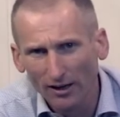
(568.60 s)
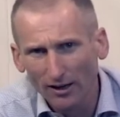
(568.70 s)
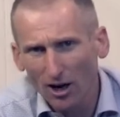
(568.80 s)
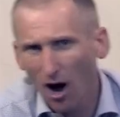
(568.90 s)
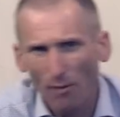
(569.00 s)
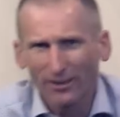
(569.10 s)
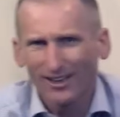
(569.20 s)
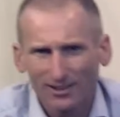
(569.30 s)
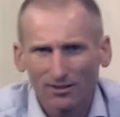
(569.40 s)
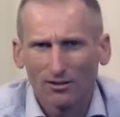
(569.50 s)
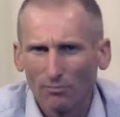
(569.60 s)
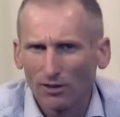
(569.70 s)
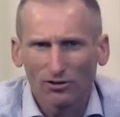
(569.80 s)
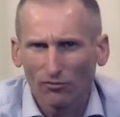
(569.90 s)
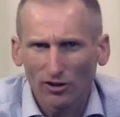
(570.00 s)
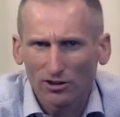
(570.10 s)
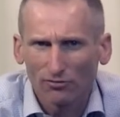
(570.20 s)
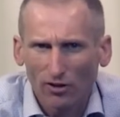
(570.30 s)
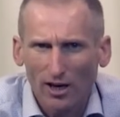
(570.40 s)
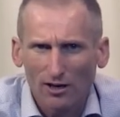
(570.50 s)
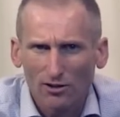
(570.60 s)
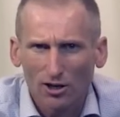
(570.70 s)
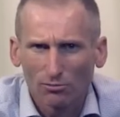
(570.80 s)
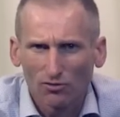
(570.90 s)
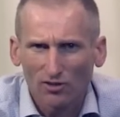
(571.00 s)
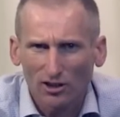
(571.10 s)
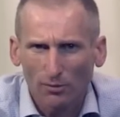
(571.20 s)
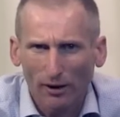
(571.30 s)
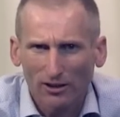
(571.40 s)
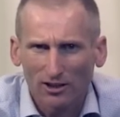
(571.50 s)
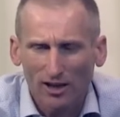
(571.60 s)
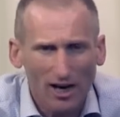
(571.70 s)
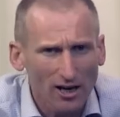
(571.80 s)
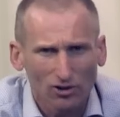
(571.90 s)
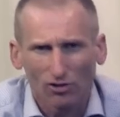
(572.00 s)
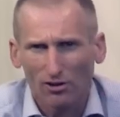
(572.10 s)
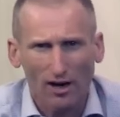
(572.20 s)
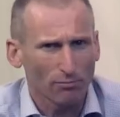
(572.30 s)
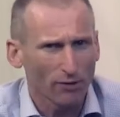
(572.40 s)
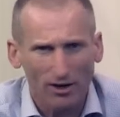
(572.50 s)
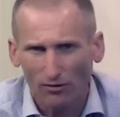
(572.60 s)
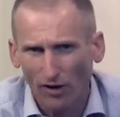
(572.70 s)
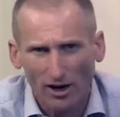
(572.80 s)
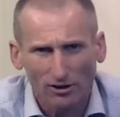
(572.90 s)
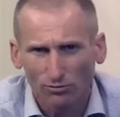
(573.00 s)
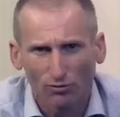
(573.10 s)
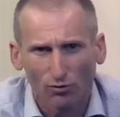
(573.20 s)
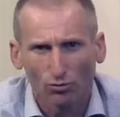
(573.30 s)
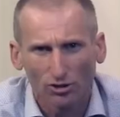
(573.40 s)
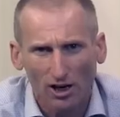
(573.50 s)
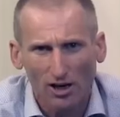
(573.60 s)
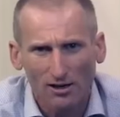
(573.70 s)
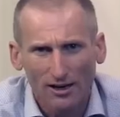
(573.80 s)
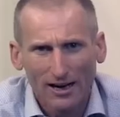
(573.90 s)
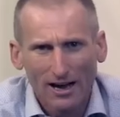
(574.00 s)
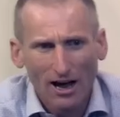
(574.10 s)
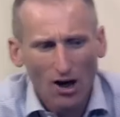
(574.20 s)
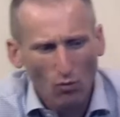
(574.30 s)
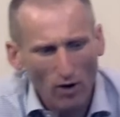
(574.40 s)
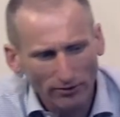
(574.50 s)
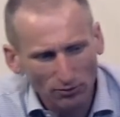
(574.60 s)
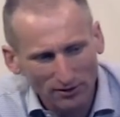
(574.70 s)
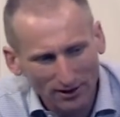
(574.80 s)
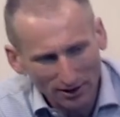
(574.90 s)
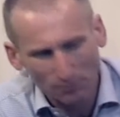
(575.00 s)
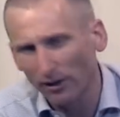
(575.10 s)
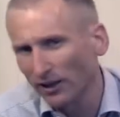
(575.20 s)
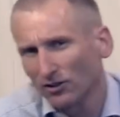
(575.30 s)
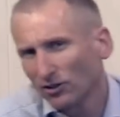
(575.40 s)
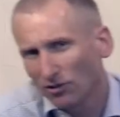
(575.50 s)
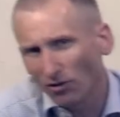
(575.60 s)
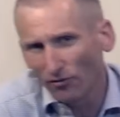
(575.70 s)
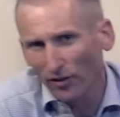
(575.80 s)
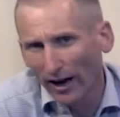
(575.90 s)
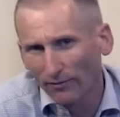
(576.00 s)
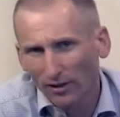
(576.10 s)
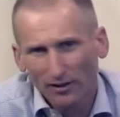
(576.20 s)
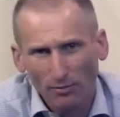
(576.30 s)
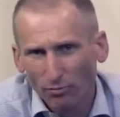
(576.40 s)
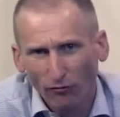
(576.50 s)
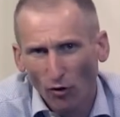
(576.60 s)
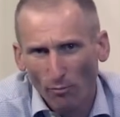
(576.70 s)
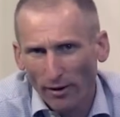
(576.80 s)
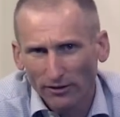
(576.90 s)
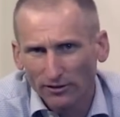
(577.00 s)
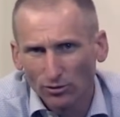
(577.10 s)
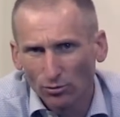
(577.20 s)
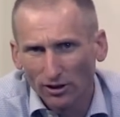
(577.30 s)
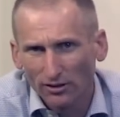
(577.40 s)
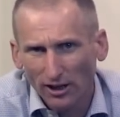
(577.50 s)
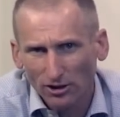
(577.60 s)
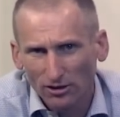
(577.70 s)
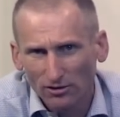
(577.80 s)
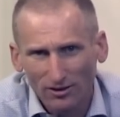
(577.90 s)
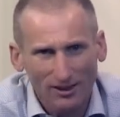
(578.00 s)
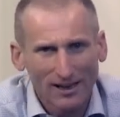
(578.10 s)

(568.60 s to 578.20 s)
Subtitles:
Carbon isn't the most efficient thing in terms of dissipating heat, so you get brake fade, as we've all seen. Whereas with disc brakes, there's none of that. They perform better in all conditions,